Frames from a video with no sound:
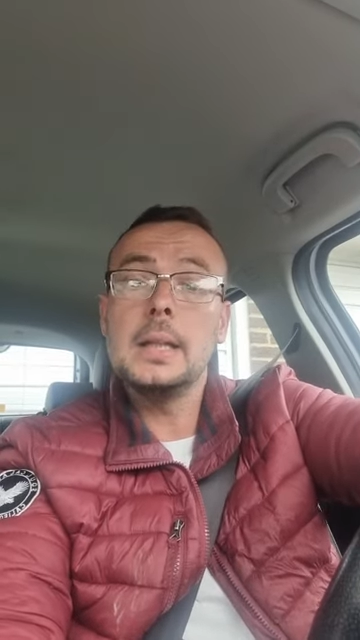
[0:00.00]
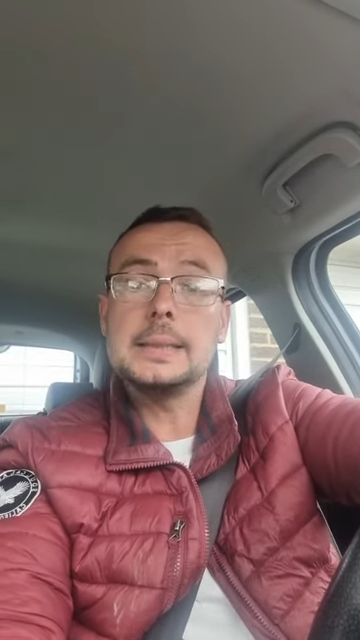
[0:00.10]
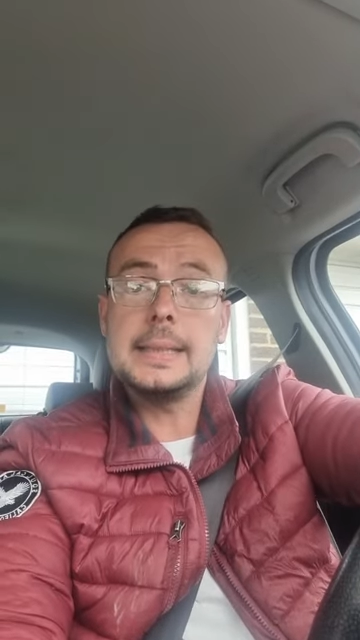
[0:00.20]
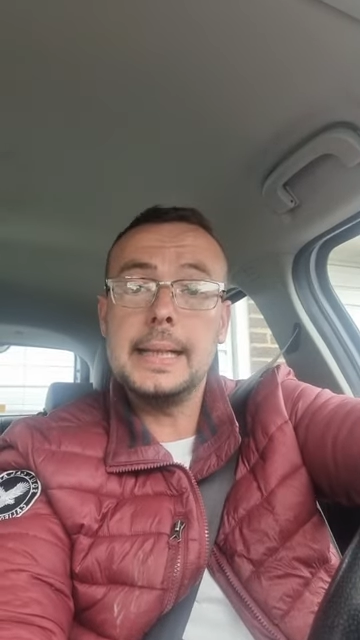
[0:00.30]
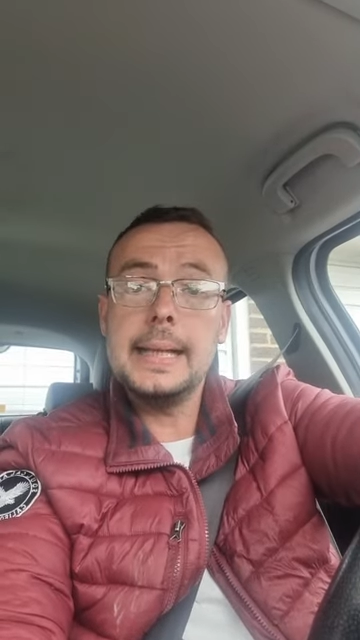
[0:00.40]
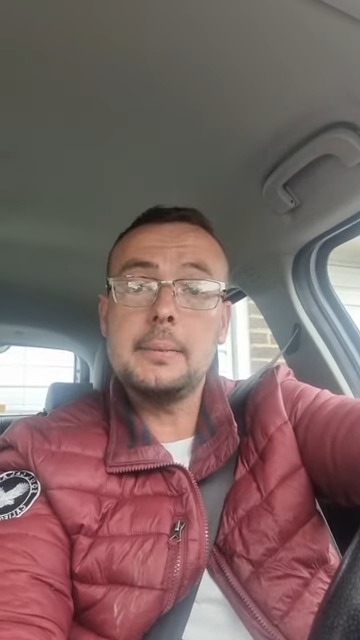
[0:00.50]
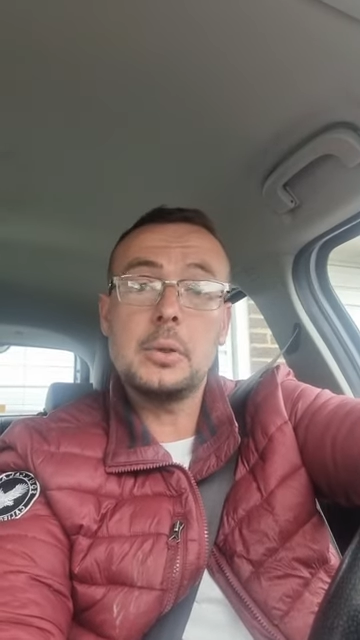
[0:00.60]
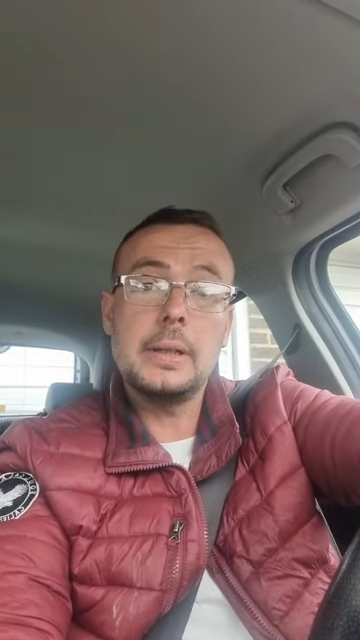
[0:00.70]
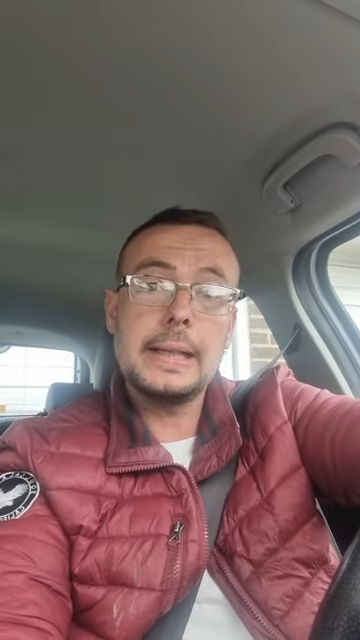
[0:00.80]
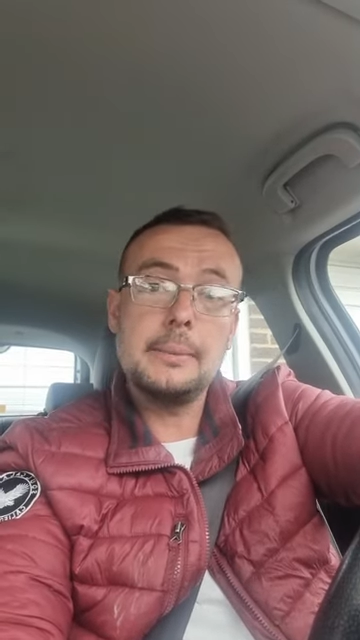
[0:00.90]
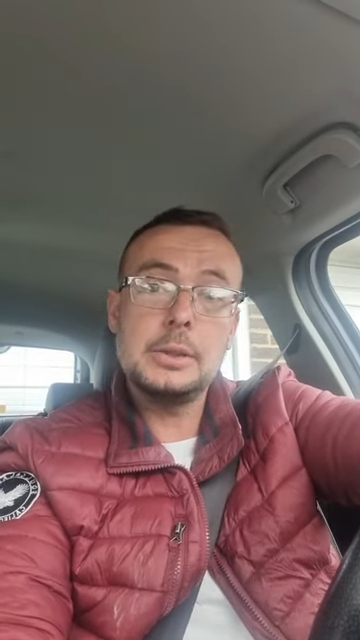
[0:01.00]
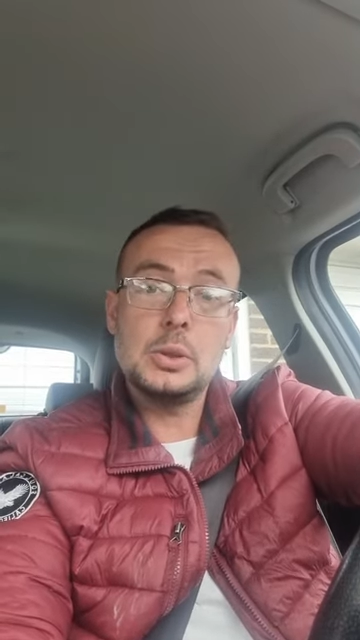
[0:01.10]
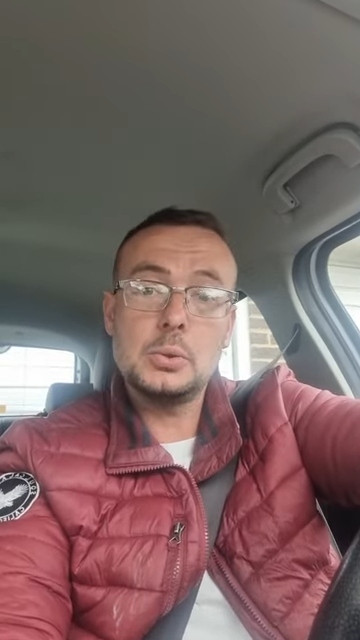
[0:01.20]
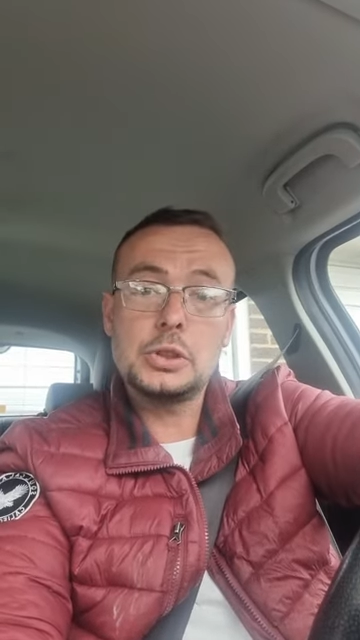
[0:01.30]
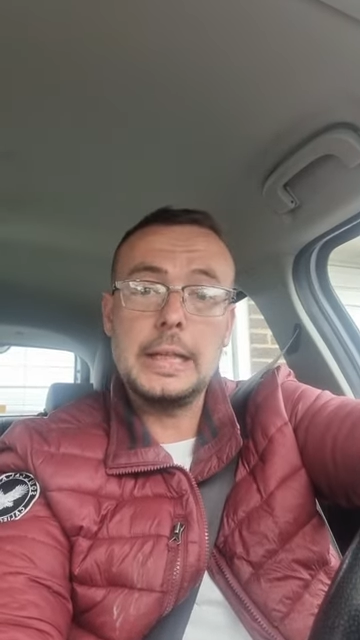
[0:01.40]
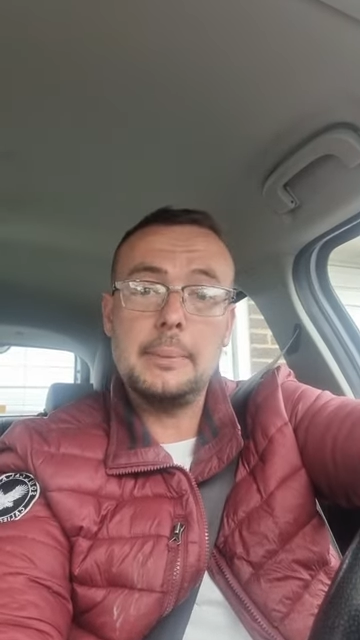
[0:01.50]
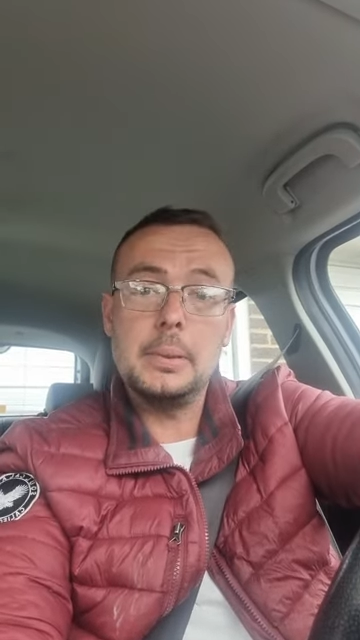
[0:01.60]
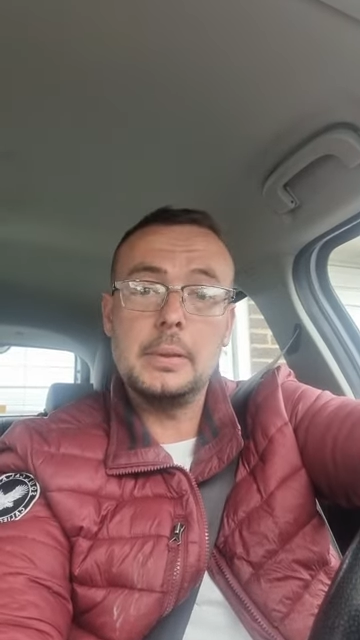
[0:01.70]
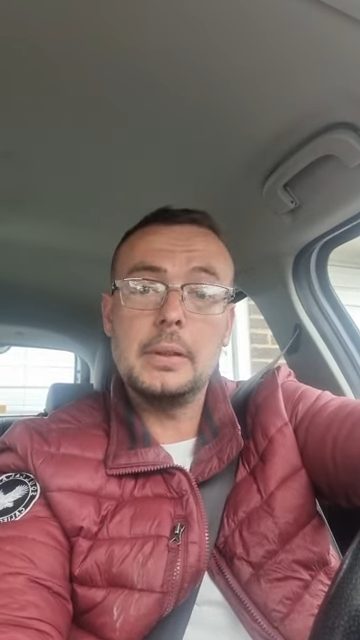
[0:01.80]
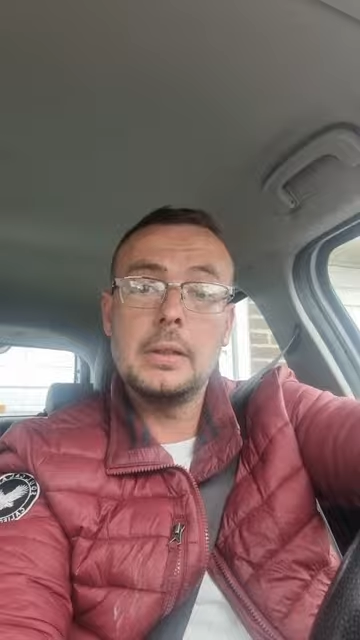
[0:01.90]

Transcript: and today I'm going to get my tool sharpened.